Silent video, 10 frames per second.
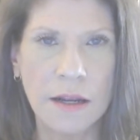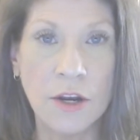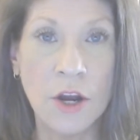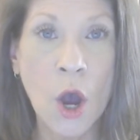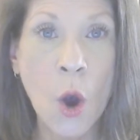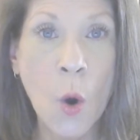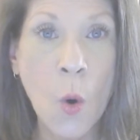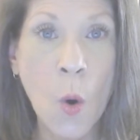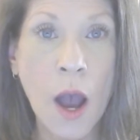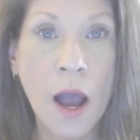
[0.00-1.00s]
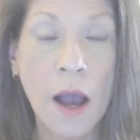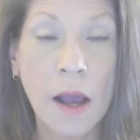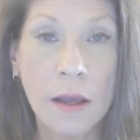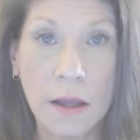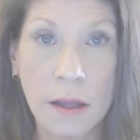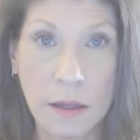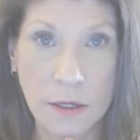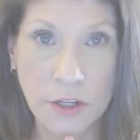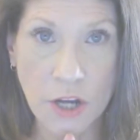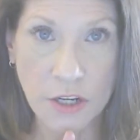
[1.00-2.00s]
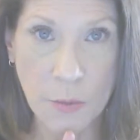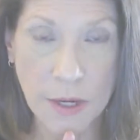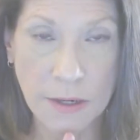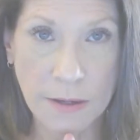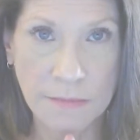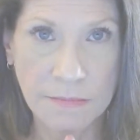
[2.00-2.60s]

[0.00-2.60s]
No judgment.